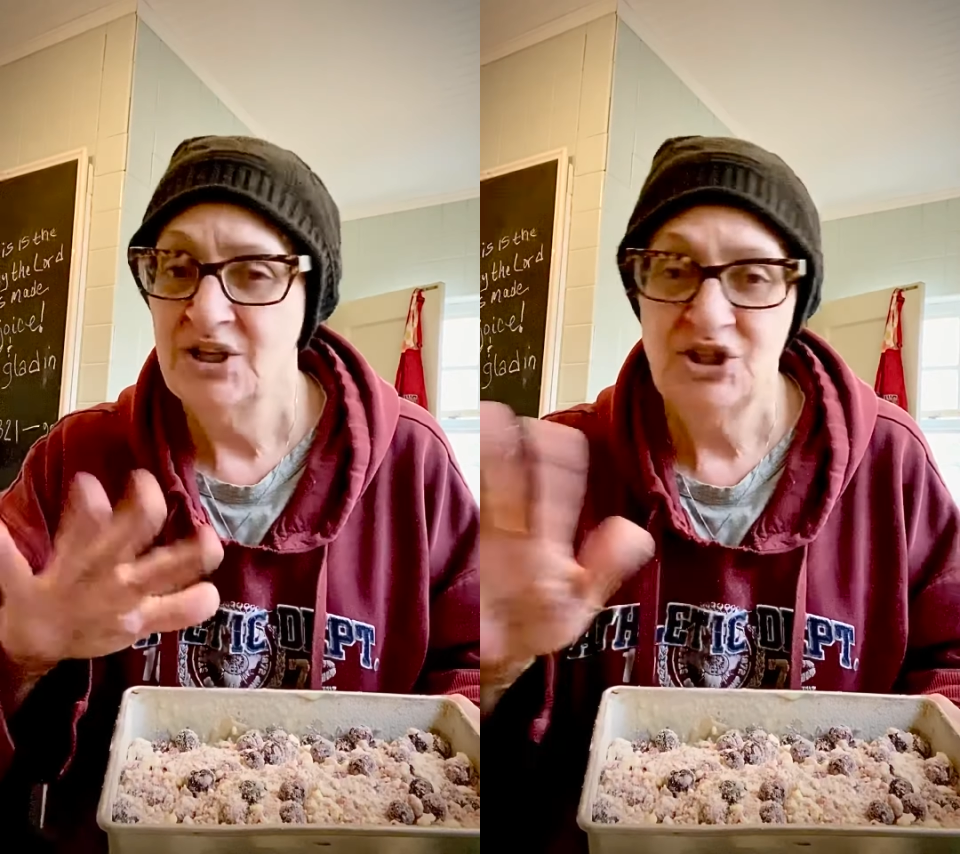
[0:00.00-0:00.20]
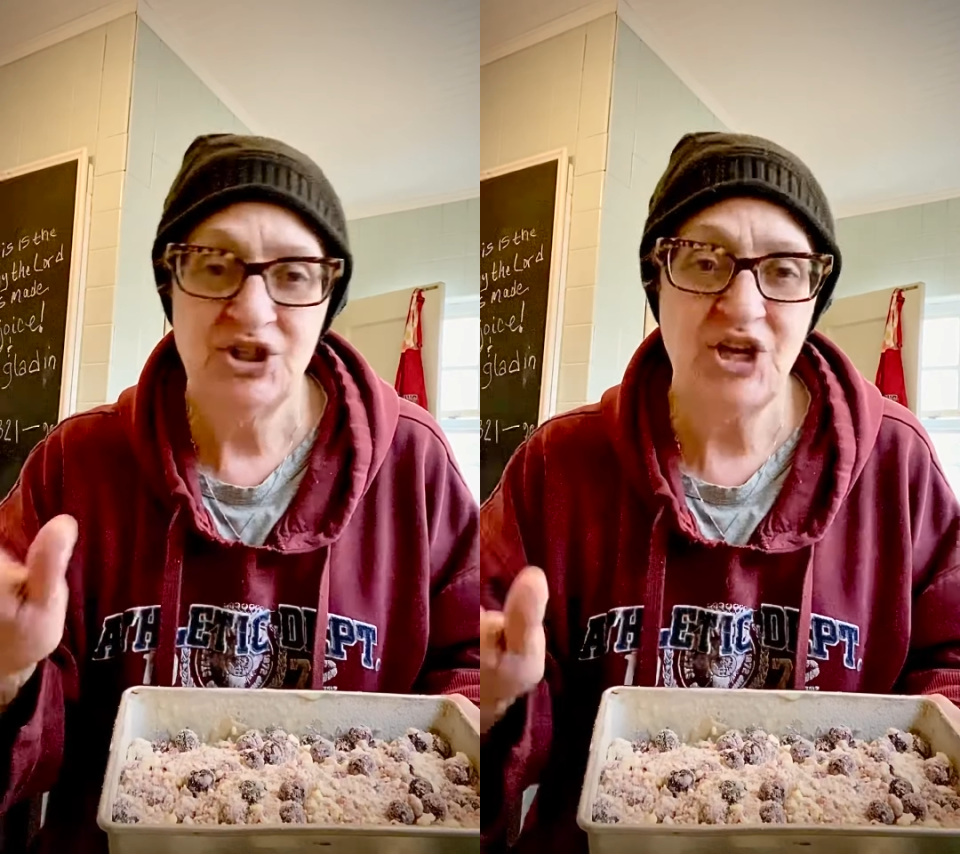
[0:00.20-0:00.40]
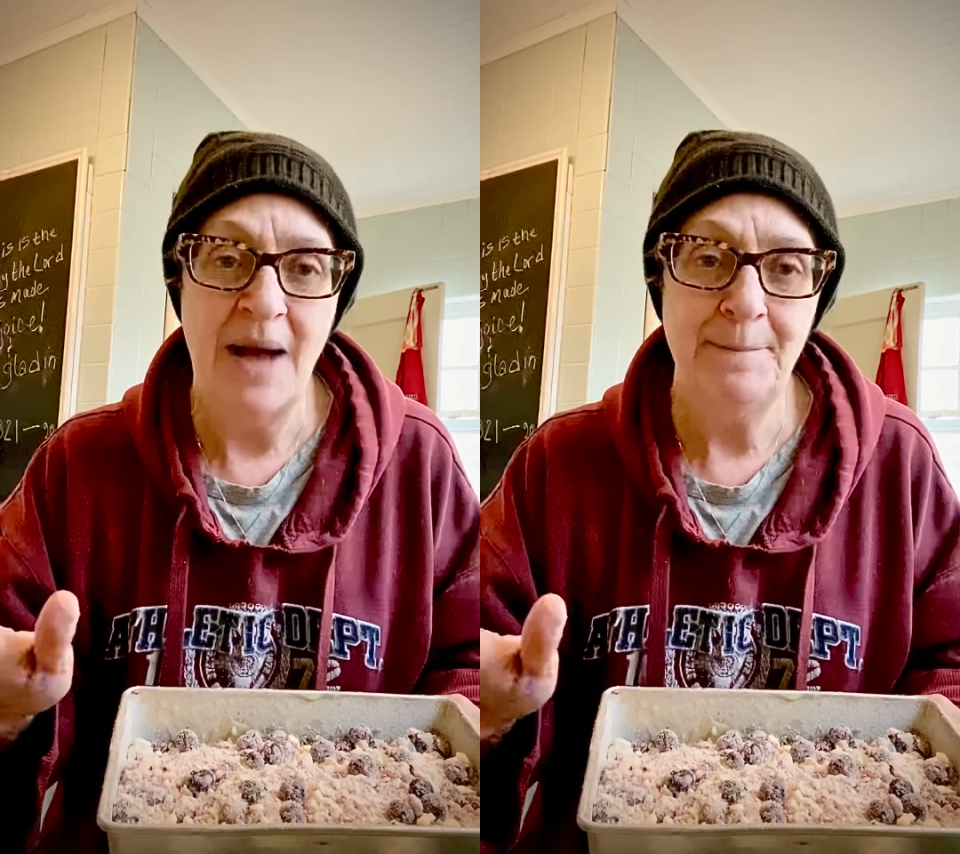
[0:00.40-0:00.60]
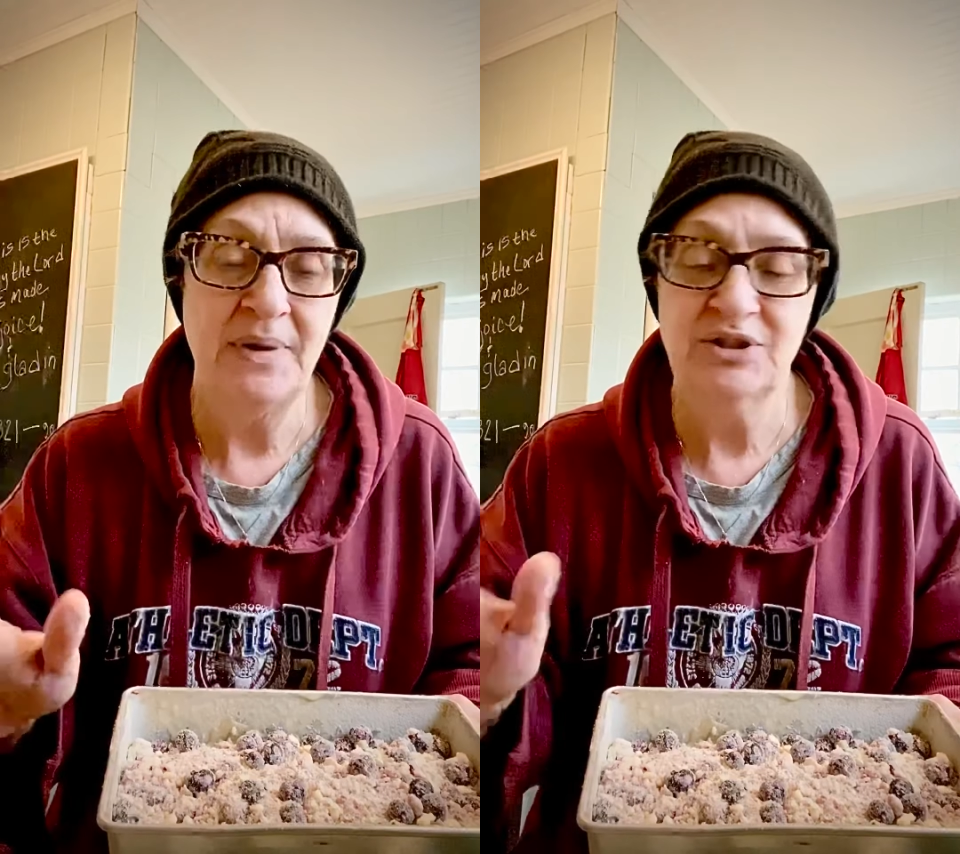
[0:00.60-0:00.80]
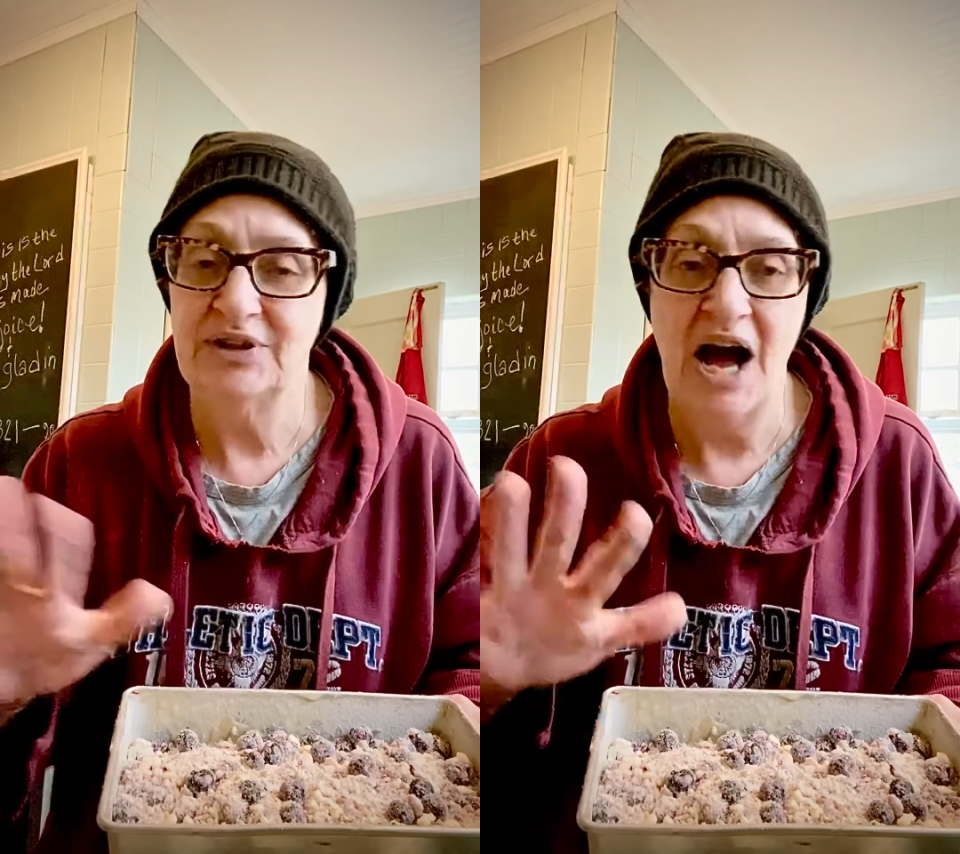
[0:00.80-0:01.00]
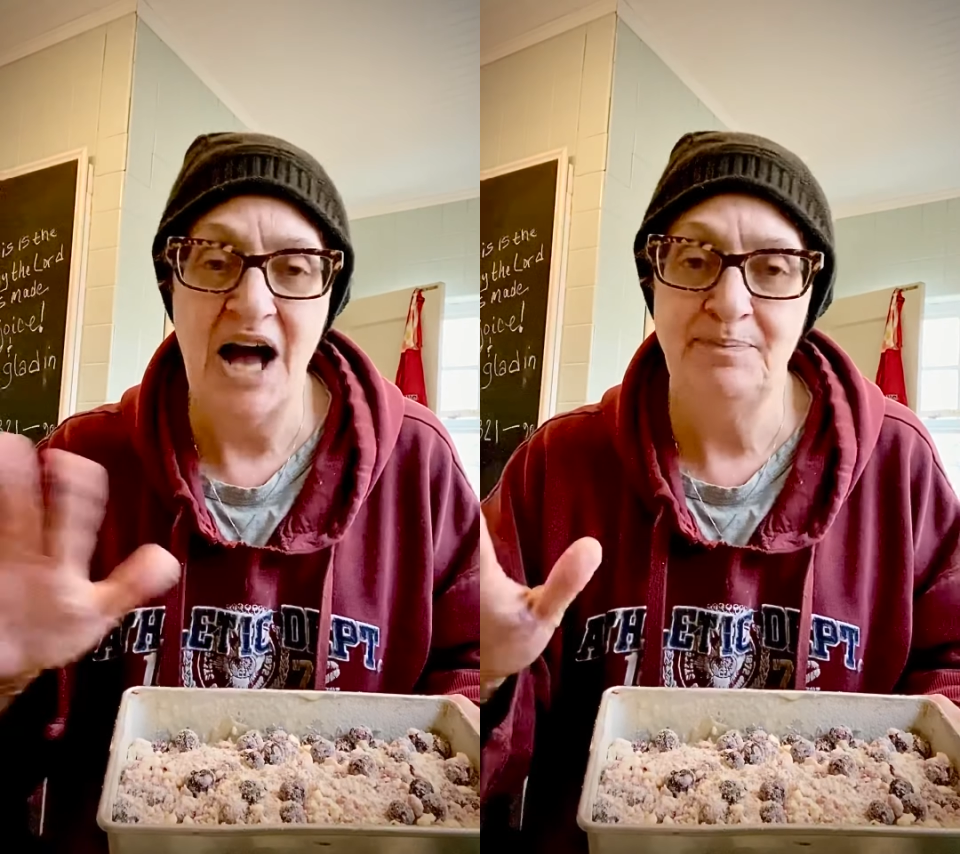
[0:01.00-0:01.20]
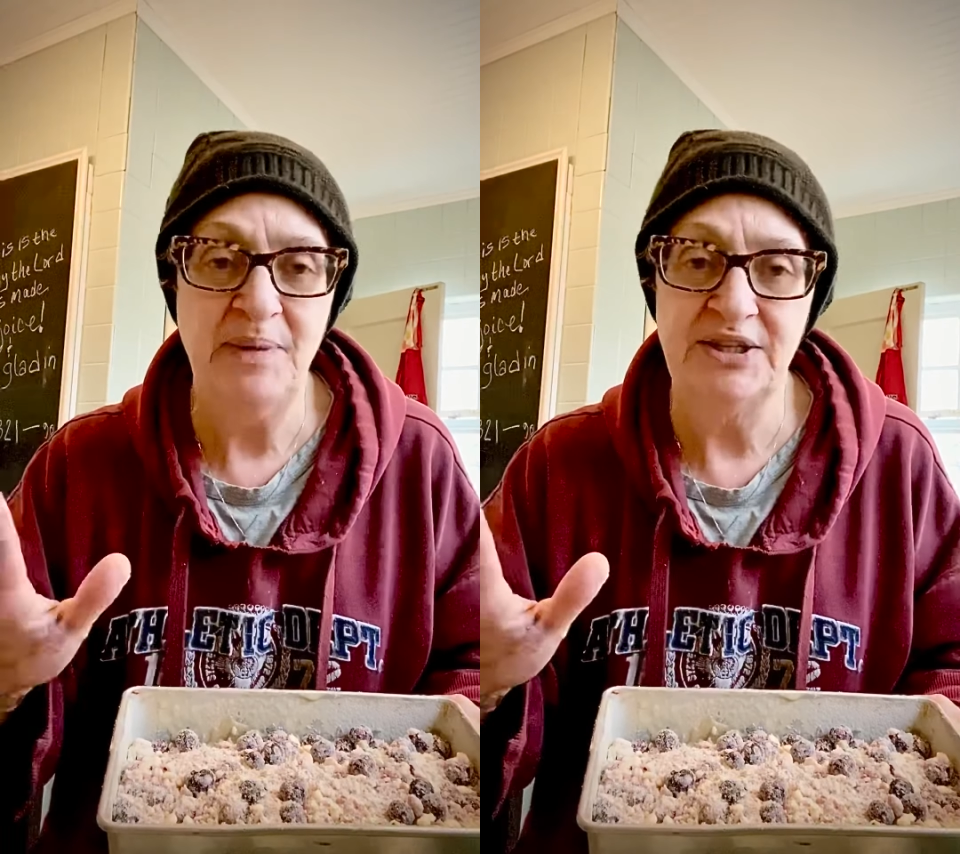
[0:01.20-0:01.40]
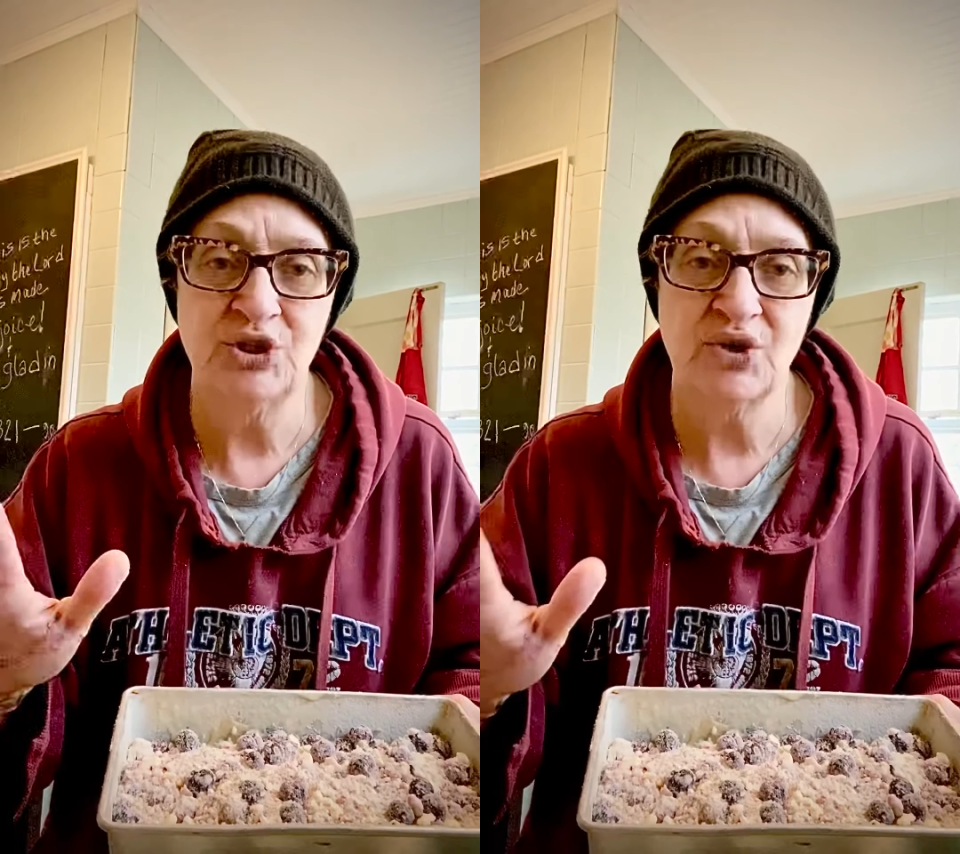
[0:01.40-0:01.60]
Shop on
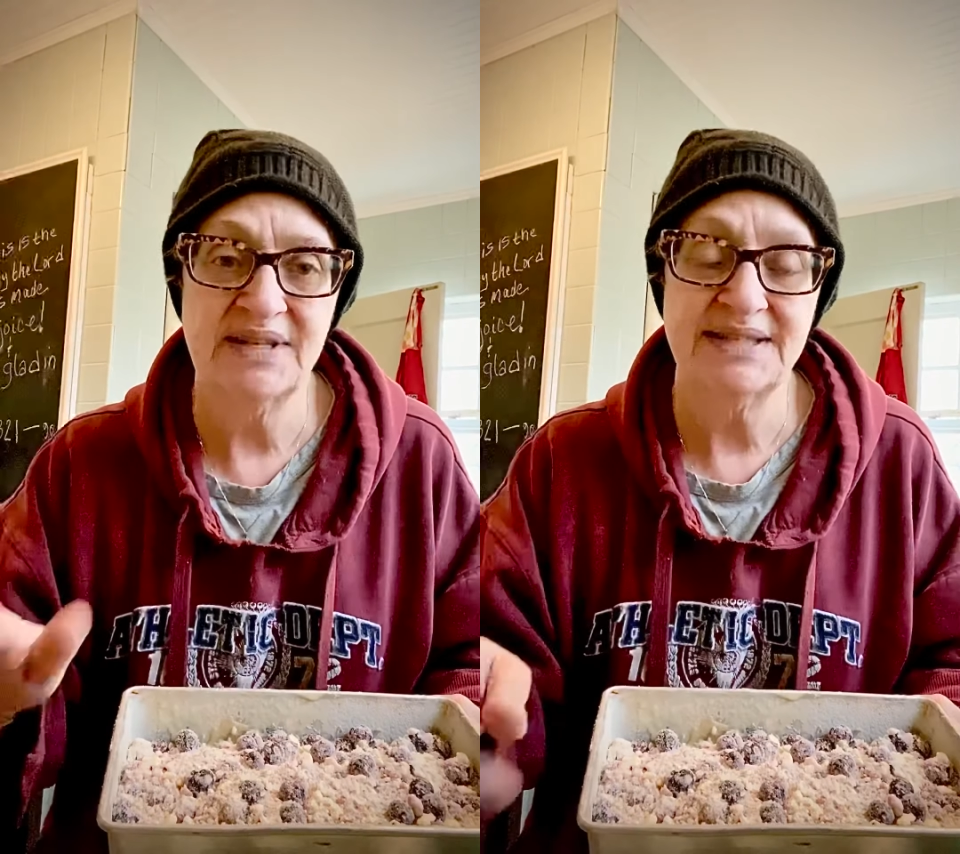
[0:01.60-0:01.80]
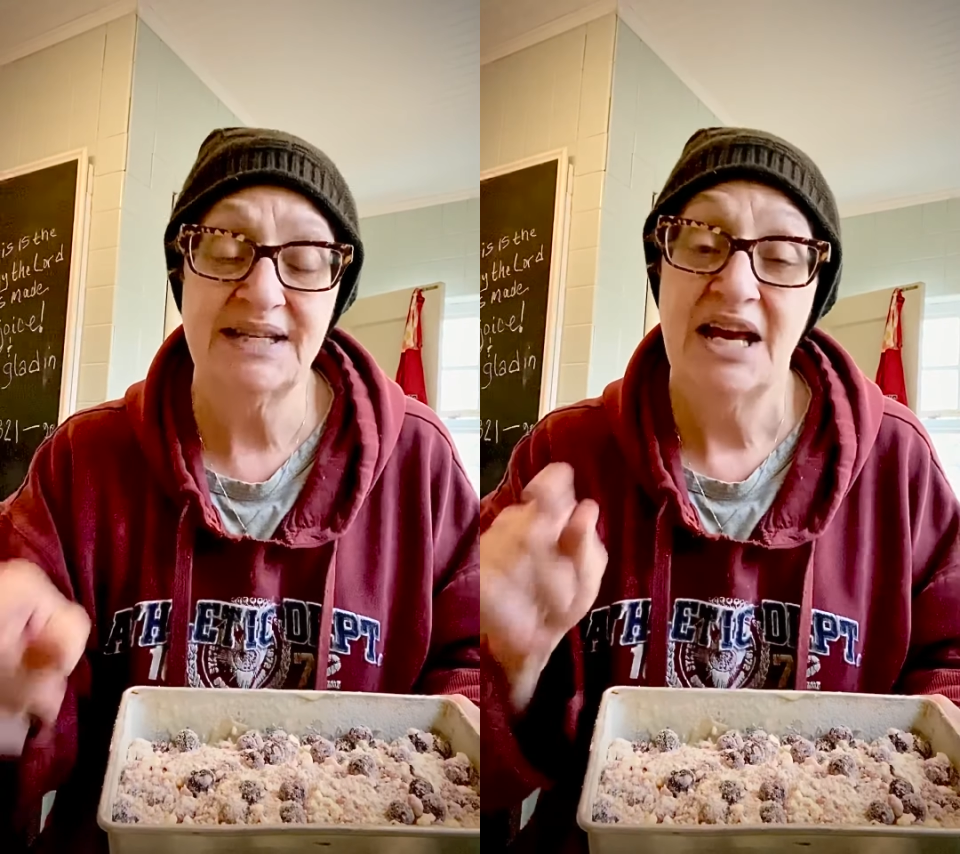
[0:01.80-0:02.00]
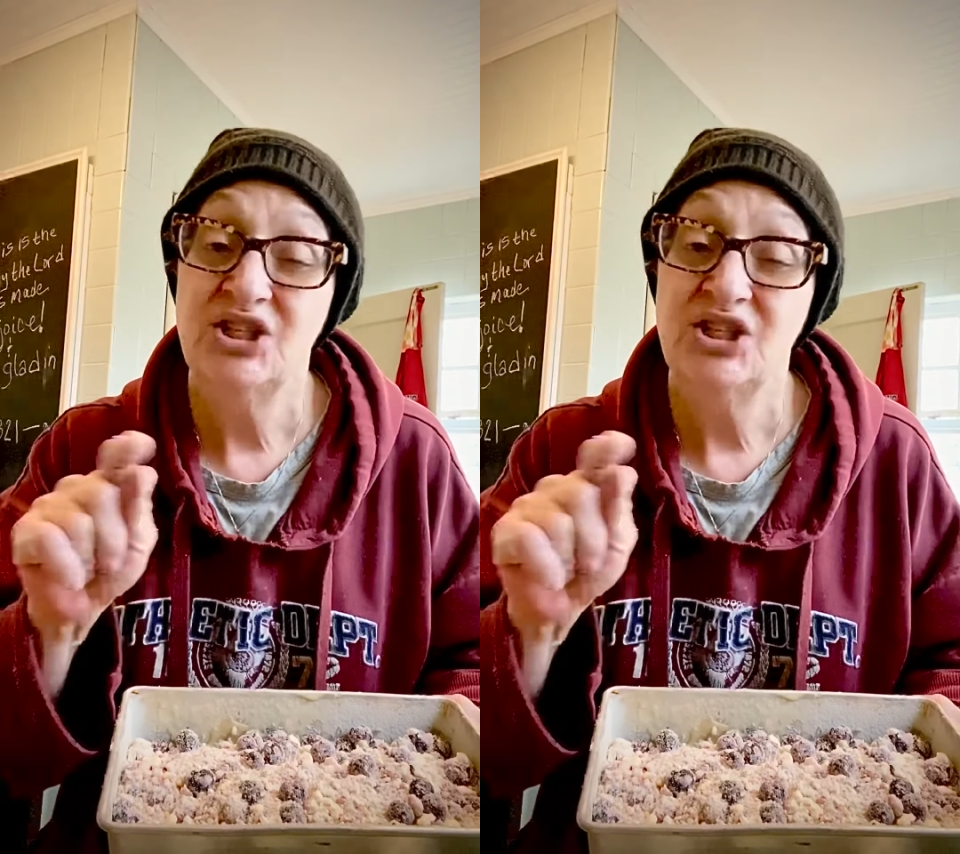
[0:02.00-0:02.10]
Pinterest.